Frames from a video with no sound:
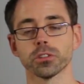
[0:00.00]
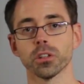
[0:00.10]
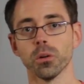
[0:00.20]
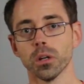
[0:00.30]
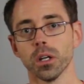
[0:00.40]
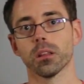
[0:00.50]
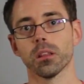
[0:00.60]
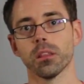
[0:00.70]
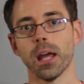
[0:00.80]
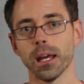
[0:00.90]
So
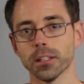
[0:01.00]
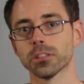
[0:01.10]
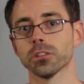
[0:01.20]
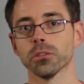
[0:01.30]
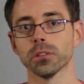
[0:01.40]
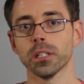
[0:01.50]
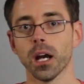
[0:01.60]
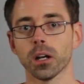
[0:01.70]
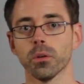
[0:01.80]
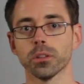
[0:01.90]
that is certainly
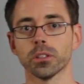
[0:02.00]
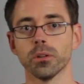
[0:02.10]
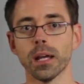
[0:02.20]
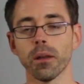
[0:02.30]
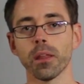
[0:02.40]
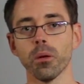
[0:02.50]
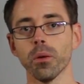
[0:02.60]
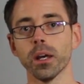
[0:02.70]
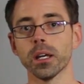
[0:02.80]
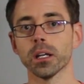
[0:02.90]
not going to go down that
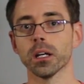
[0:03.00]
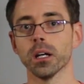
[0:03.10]
way,